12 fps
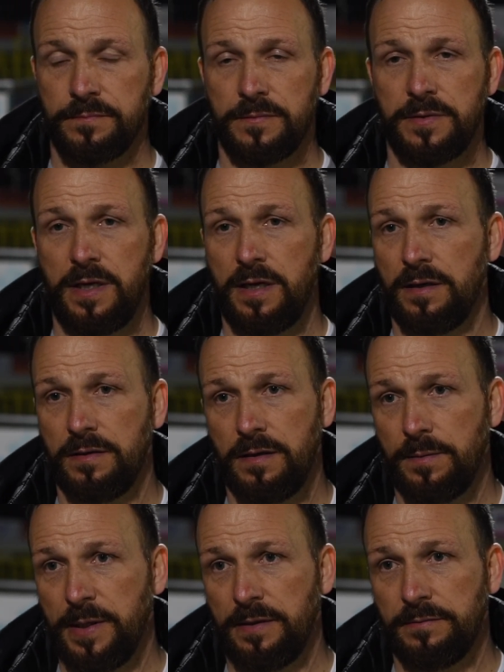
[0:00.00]
Yeah,
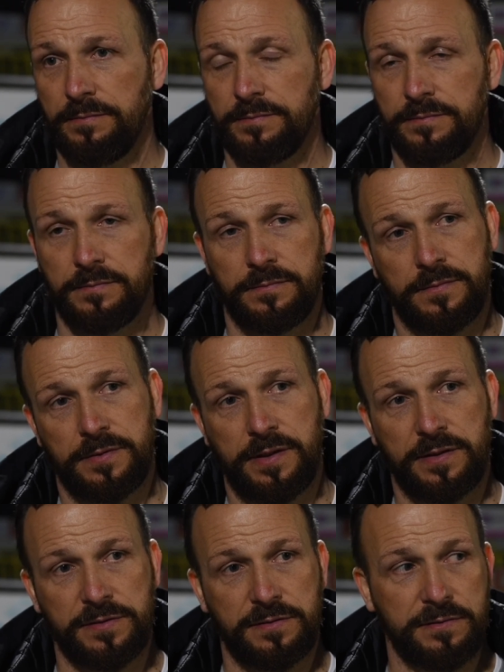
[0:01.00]
I mean,
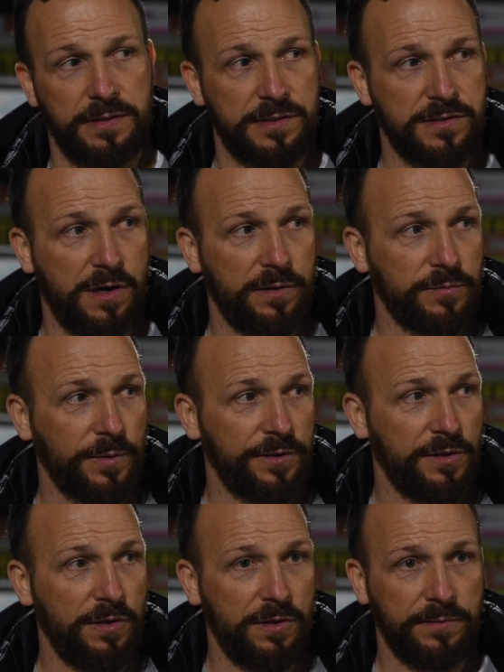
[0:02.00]
there's times when
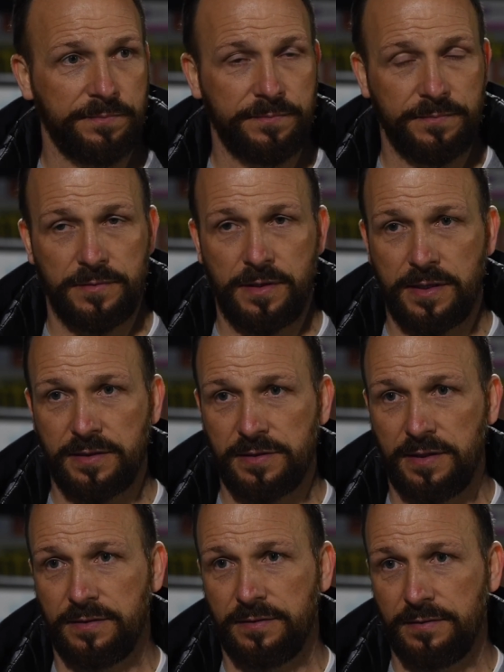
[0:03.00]
you got to, like I
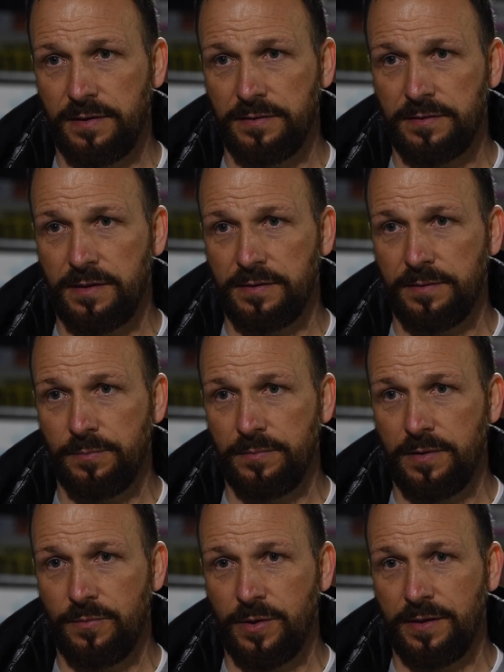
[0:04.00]
said, I
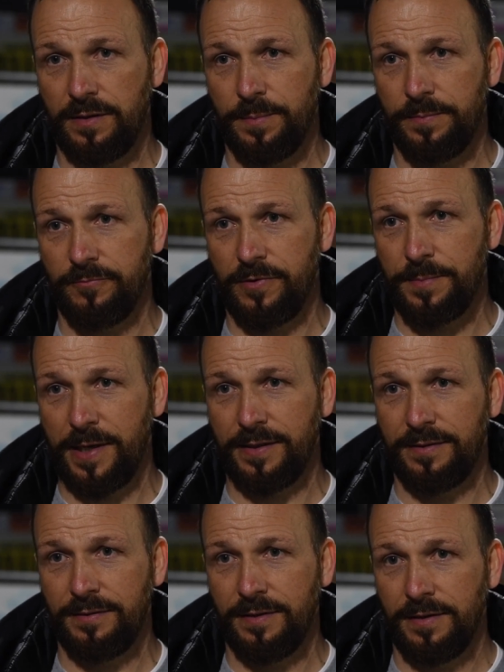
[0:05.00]
wanted to
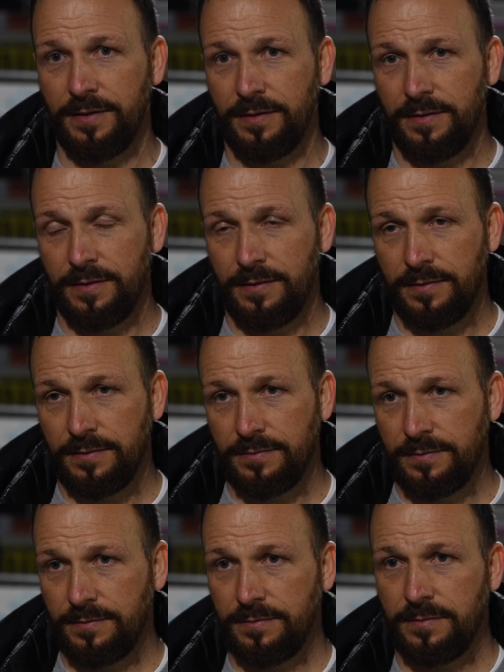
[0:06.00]
remain
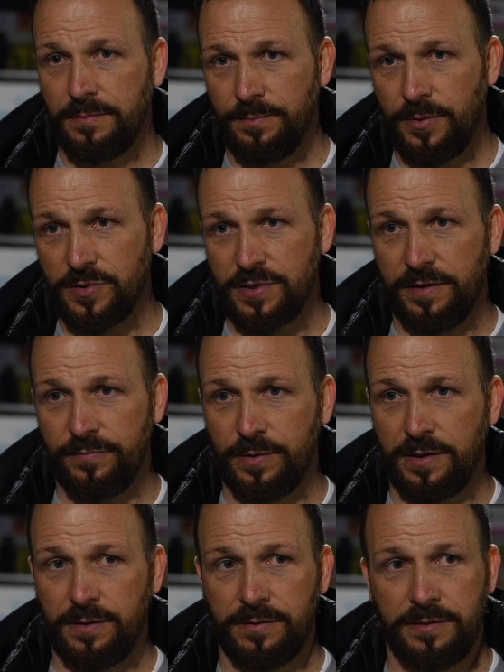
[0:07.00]
positive
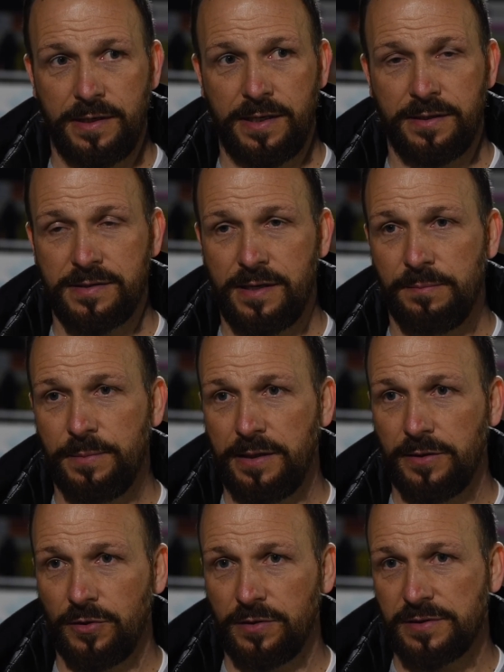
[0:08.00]
when I had a team
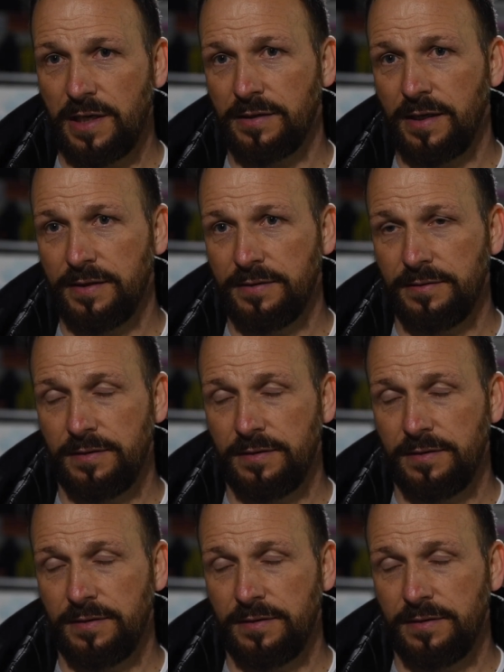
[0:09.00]
meeting on the Sunday.